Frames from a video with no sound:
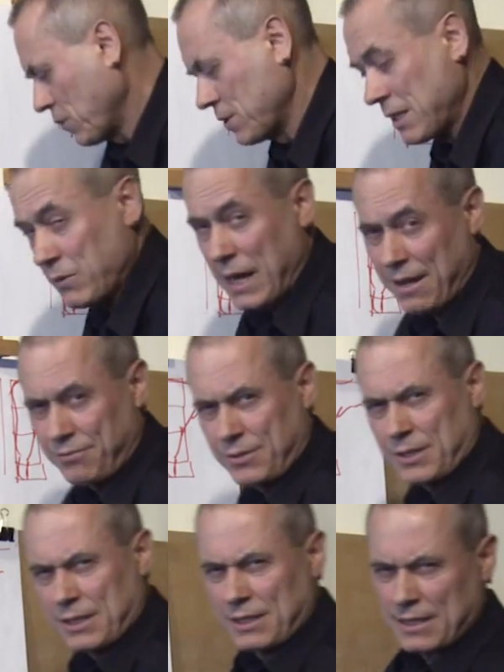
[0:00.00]
course, there were,
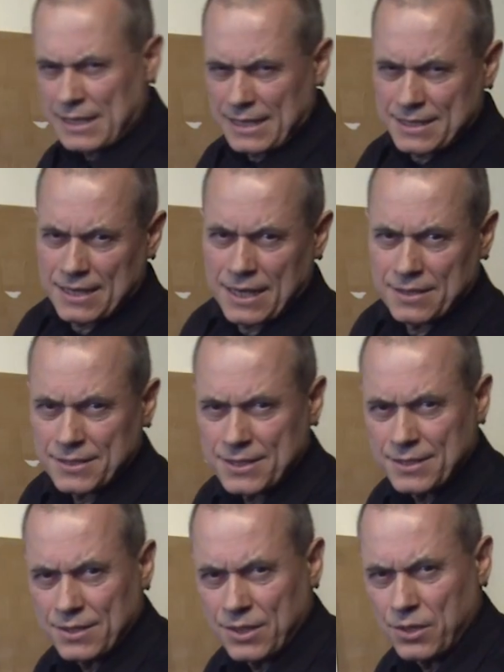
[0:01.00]
after in the Renaissance,
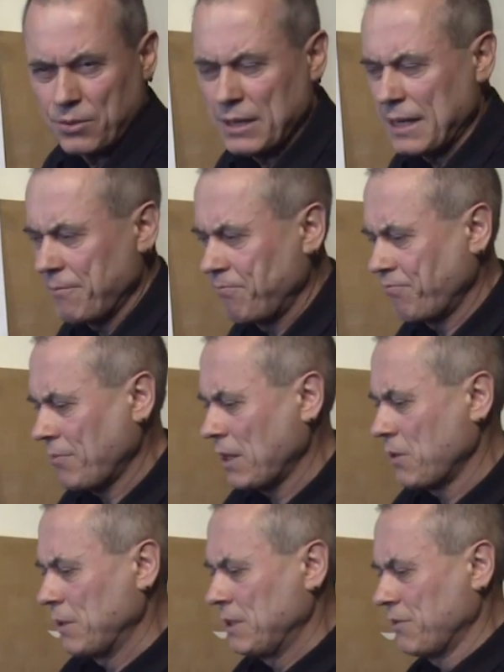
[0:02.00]

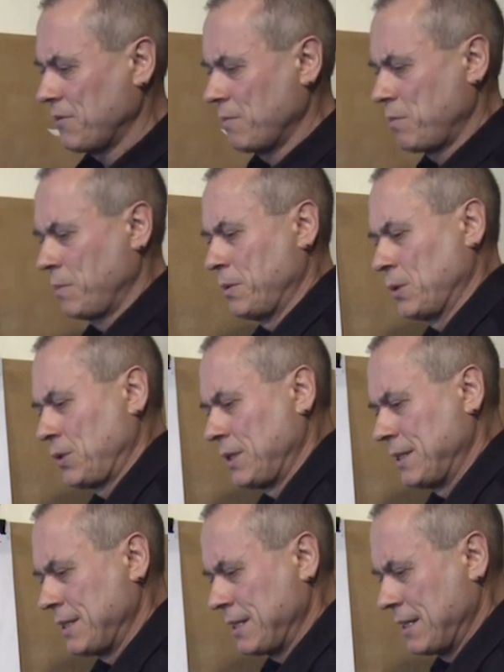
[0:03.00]
there were different
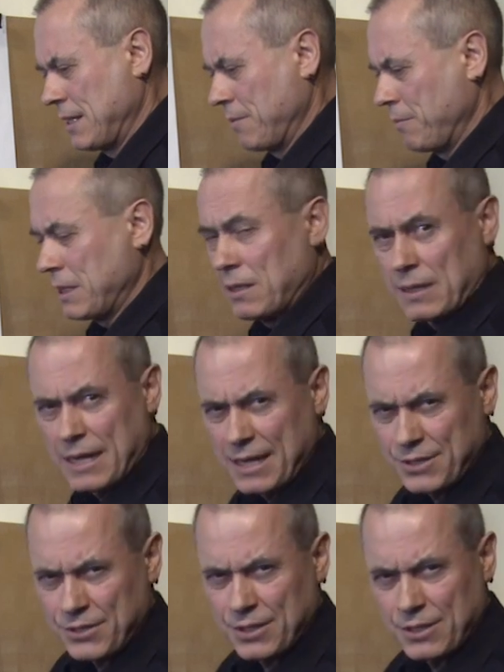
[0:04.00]
proportions. In the Middle
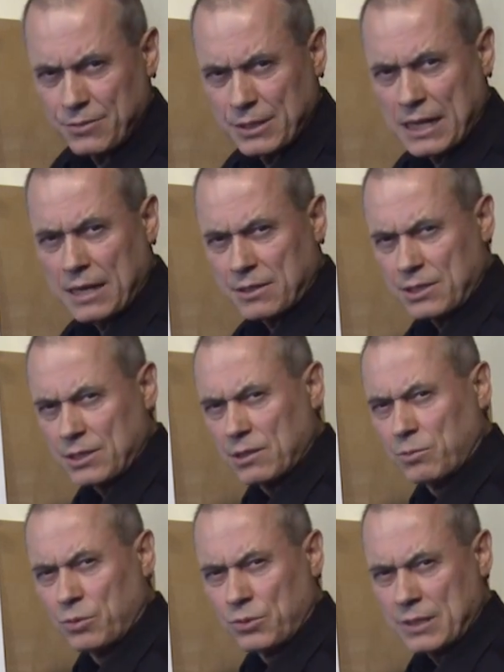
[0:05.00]
Age, there were actually
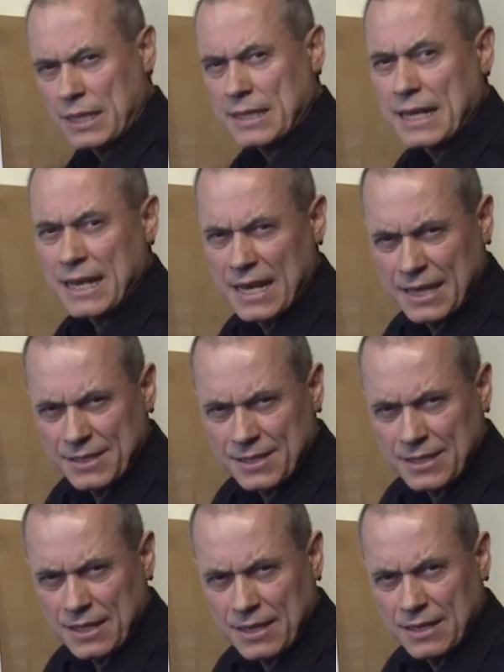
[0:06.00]
almost 10 heads,
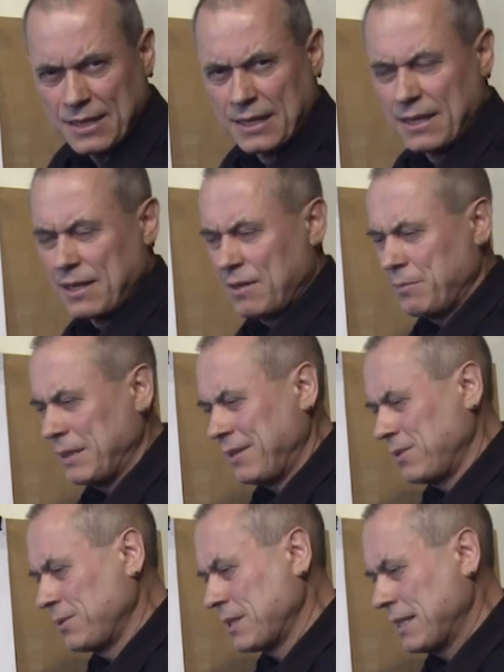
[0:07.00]
but
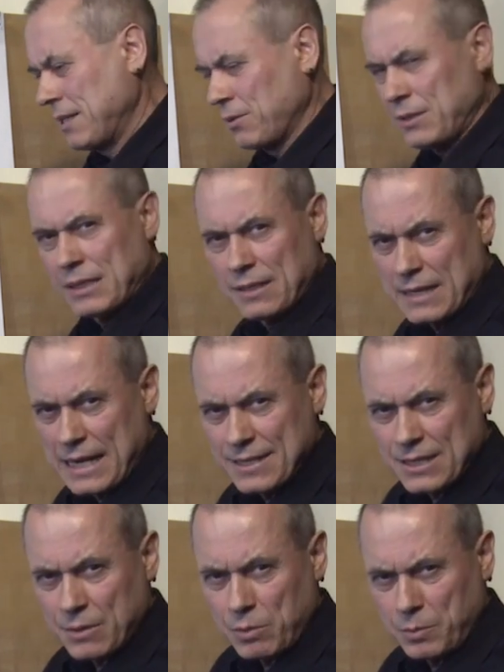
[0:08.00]
there was another
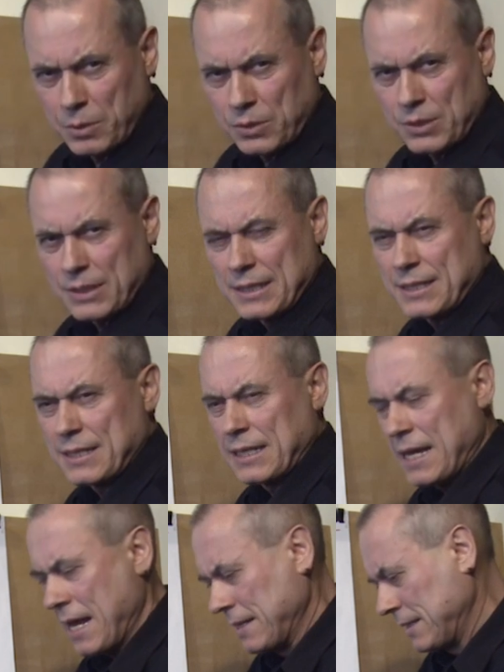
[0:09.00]
realistic proportions,
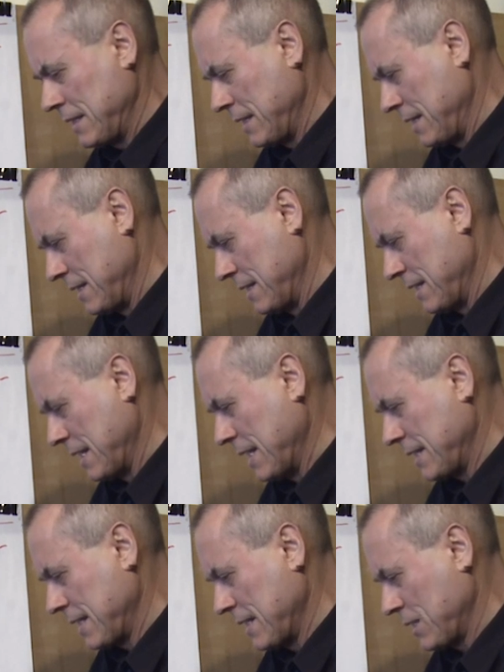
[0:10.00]
and in
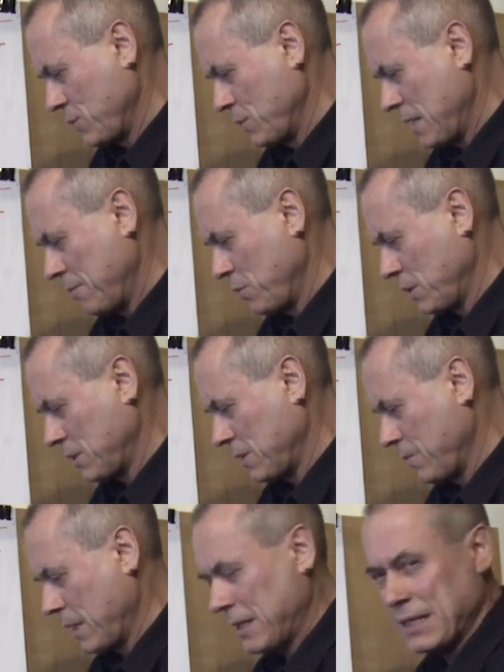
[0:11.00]
Renaissance were
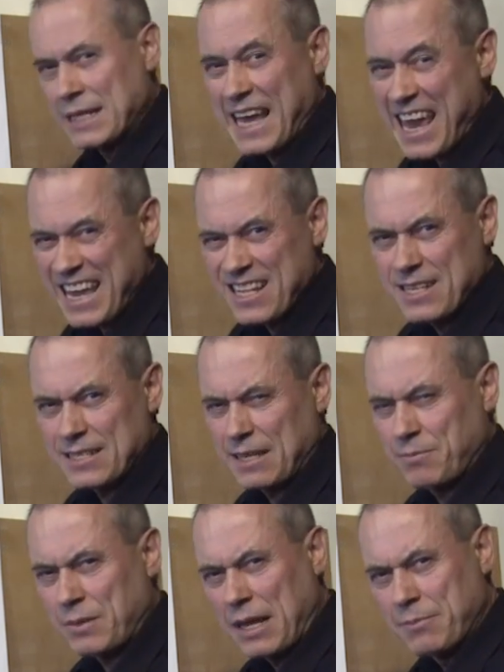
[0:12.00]
approximately 8,
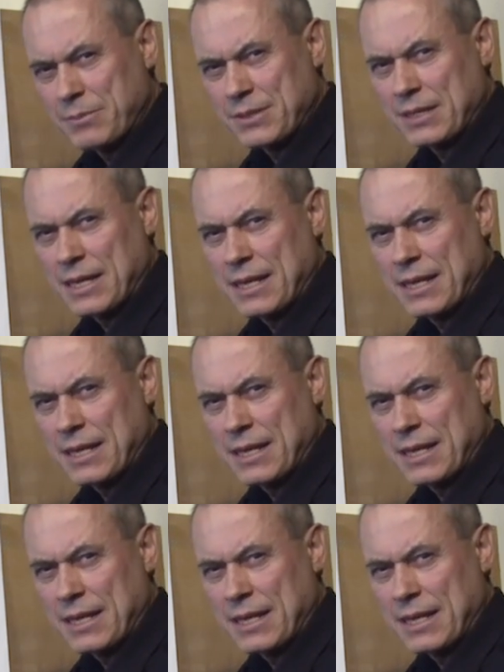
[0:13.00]
sometimes